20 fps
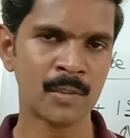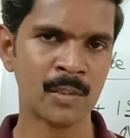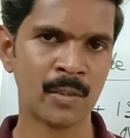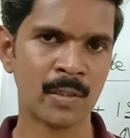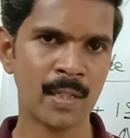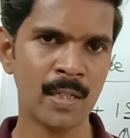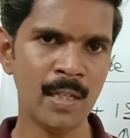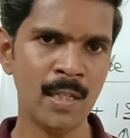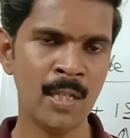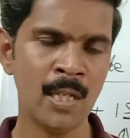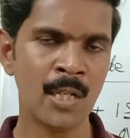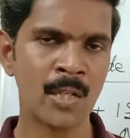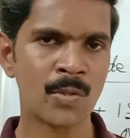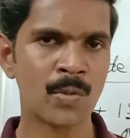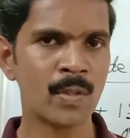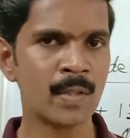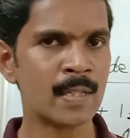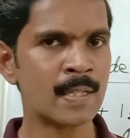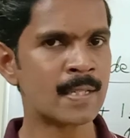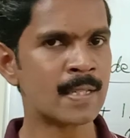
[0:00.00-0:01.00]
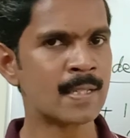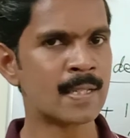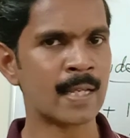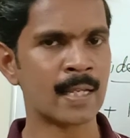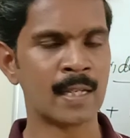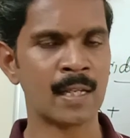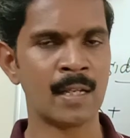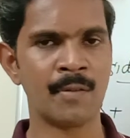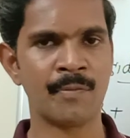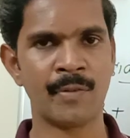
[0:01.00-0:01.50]
Okay. So this is
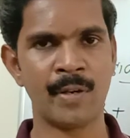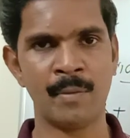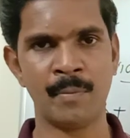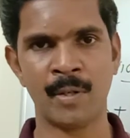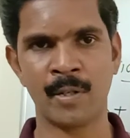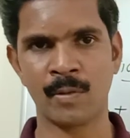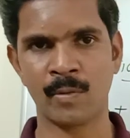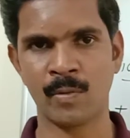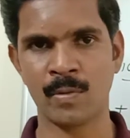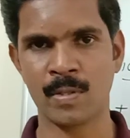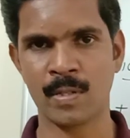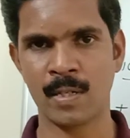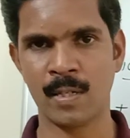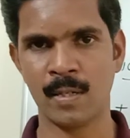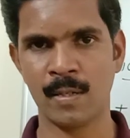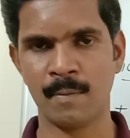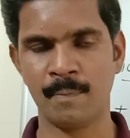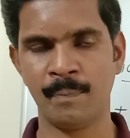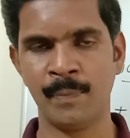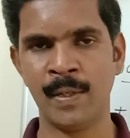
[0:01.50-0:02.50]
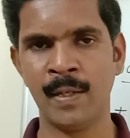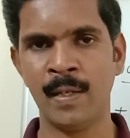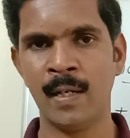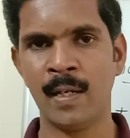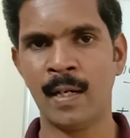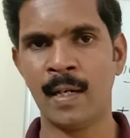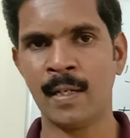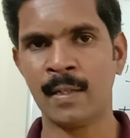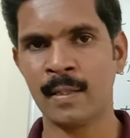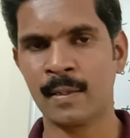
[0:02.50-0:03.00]
second 5-mark question.
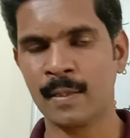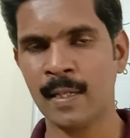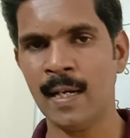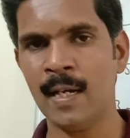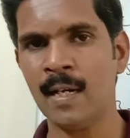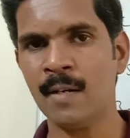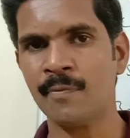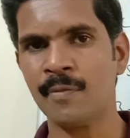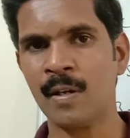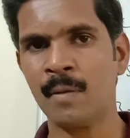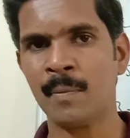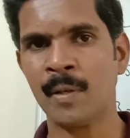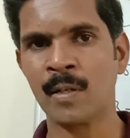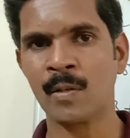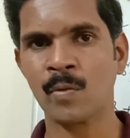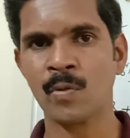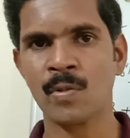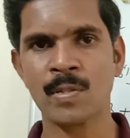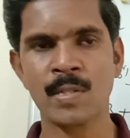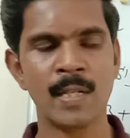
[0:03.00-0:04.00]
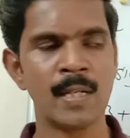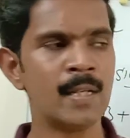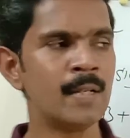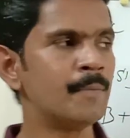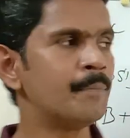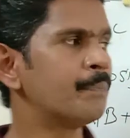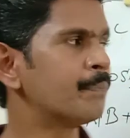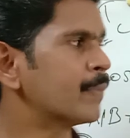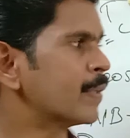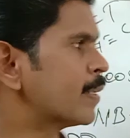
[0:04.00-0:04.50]
And the third 5-mark
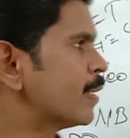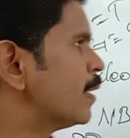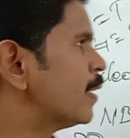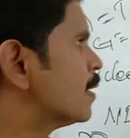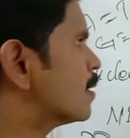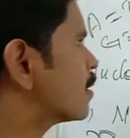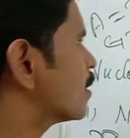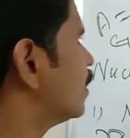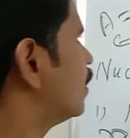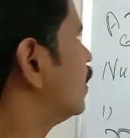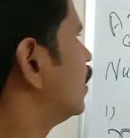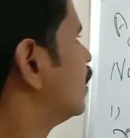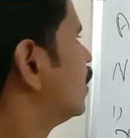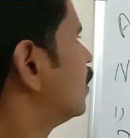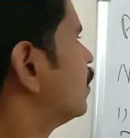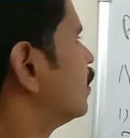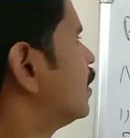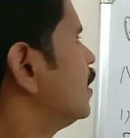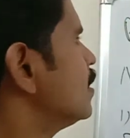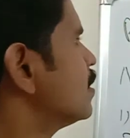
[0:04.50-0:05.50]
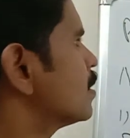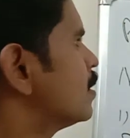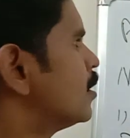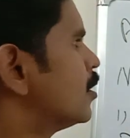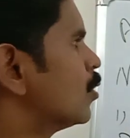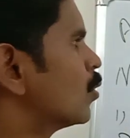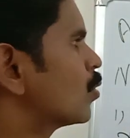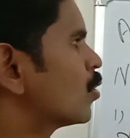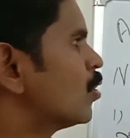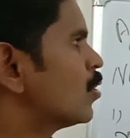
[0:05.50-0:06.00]
question gives this
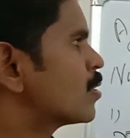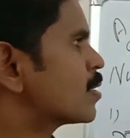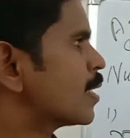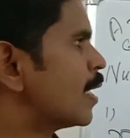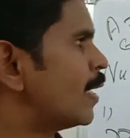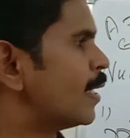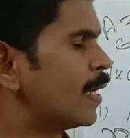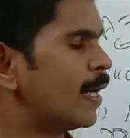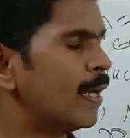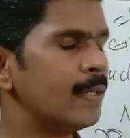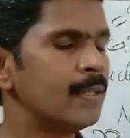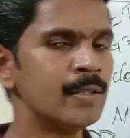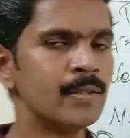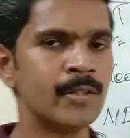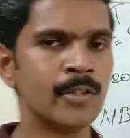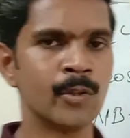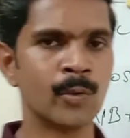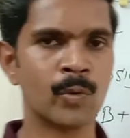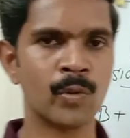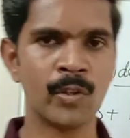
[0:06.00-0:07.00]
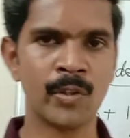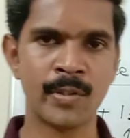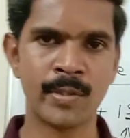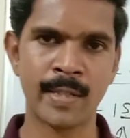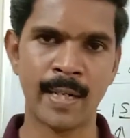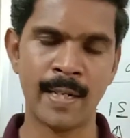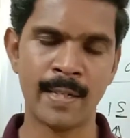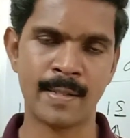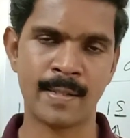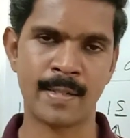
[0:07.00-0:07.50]
nucleoside and
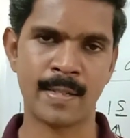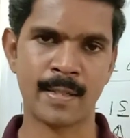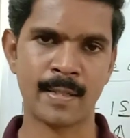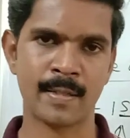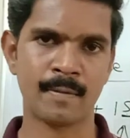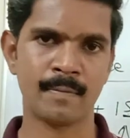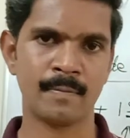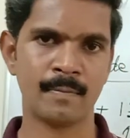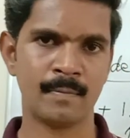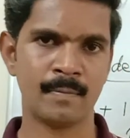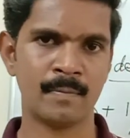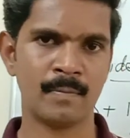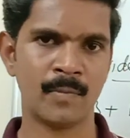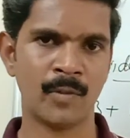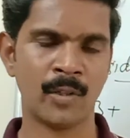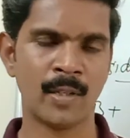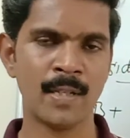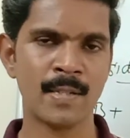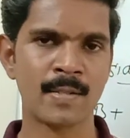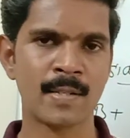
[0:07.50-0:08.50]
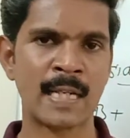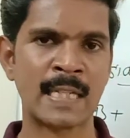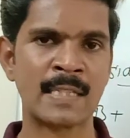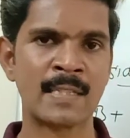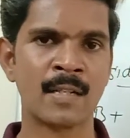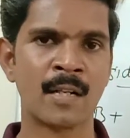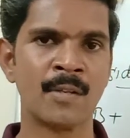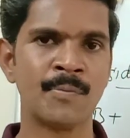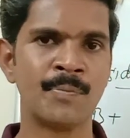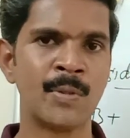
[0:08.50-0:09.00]
nucleotides. Okay,
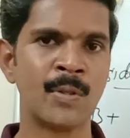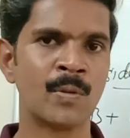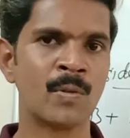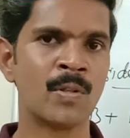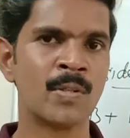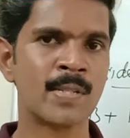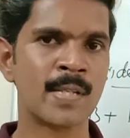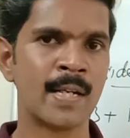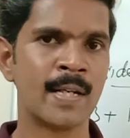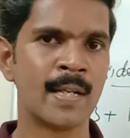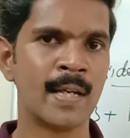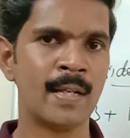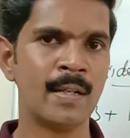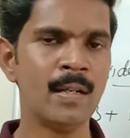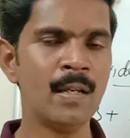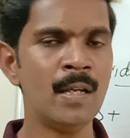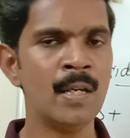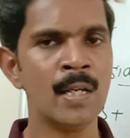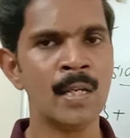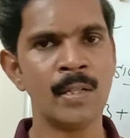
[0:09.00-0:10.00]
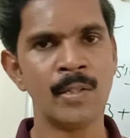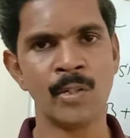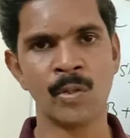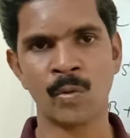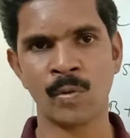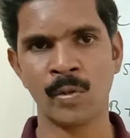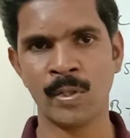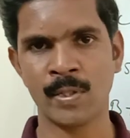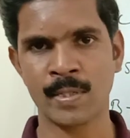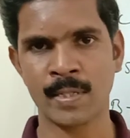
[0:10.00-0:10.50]
structure of nucleoside and
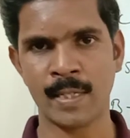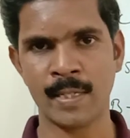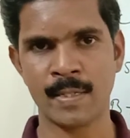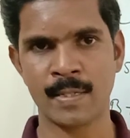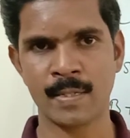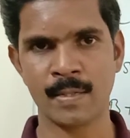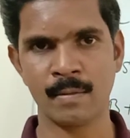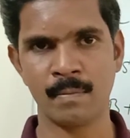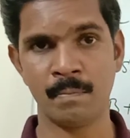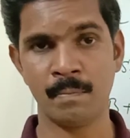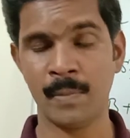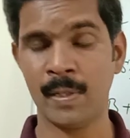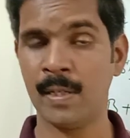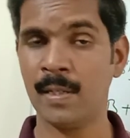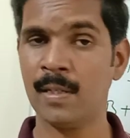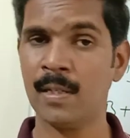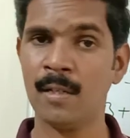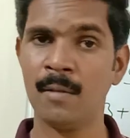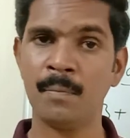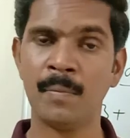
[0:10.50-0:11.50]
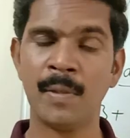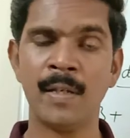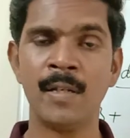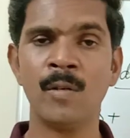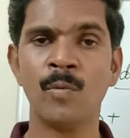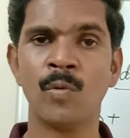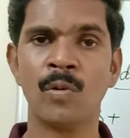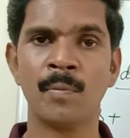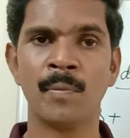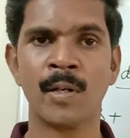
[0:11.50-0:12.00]
nucleotides. Many
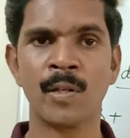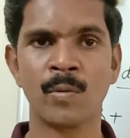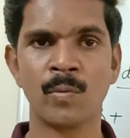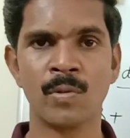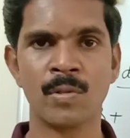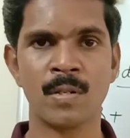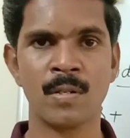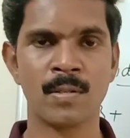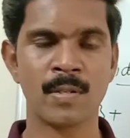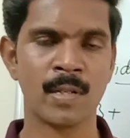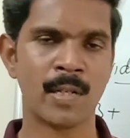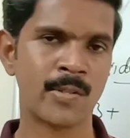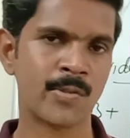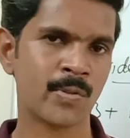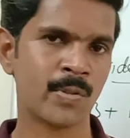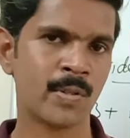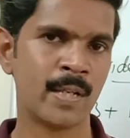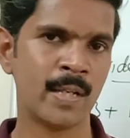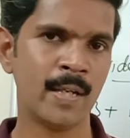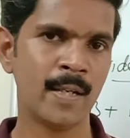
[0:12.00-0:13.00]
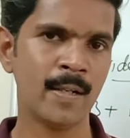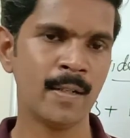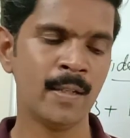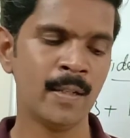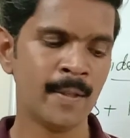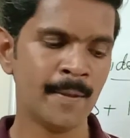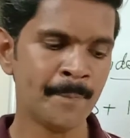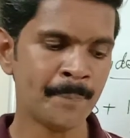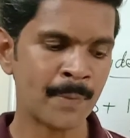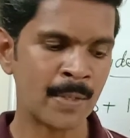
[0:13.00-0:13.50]
1-mark questions also there.